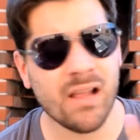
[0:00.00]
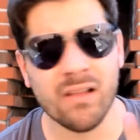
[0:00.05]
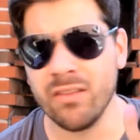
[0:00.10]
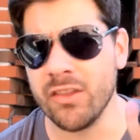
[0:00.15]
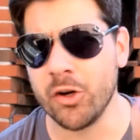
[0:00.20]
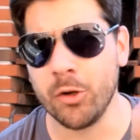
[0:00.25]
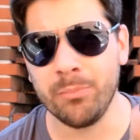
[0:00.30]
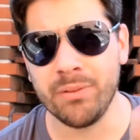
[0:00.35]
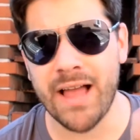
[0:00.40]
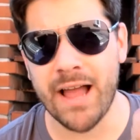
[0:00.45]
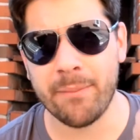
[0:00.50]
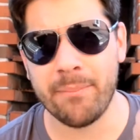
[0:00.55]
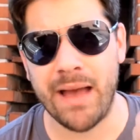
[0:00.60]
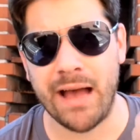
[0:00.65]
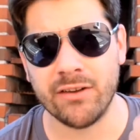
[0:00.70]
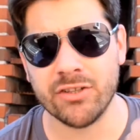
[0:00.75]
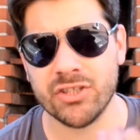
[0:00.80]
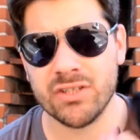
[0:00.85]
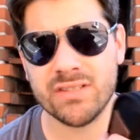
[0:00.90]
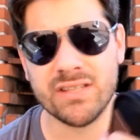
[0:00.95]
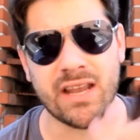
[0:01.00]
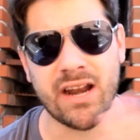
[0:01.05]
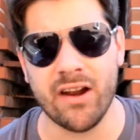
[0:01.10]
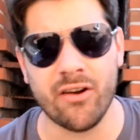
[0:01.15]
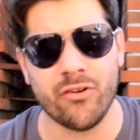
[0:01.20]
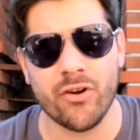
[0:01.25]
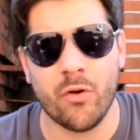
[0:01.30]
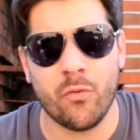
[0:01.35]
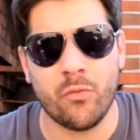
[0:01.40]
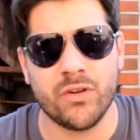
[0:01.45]
little black pouches, and I
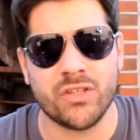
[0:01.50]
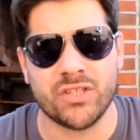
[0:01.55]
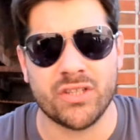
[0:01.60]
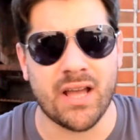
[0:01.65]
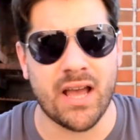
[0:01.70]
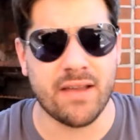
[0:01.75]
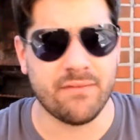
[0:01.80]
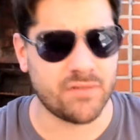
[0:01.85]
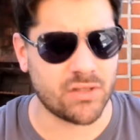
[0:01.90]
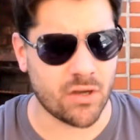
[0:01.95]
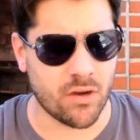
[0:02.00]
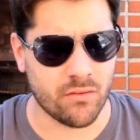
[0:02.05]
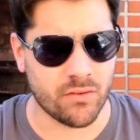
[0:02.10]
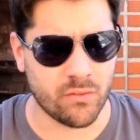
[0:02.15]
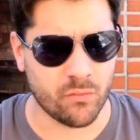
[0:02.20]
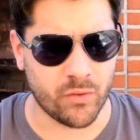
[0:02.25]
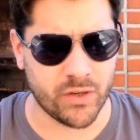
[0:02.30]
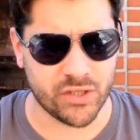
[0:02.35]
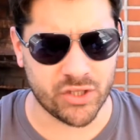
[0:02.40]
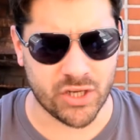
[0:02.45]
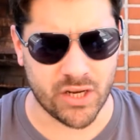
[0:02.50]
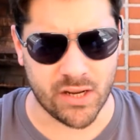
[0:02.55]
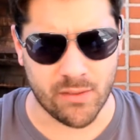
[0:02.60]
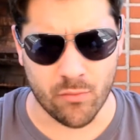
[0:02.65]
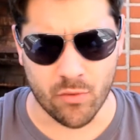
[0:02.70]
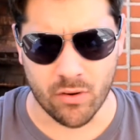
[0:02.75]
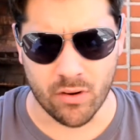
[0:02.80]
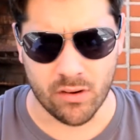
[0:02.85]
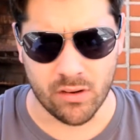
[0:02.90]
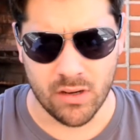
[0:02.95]
don't know which knives go in which
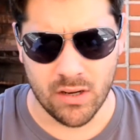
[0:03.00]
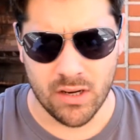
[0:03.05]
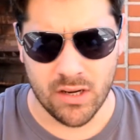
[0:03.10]
anymore.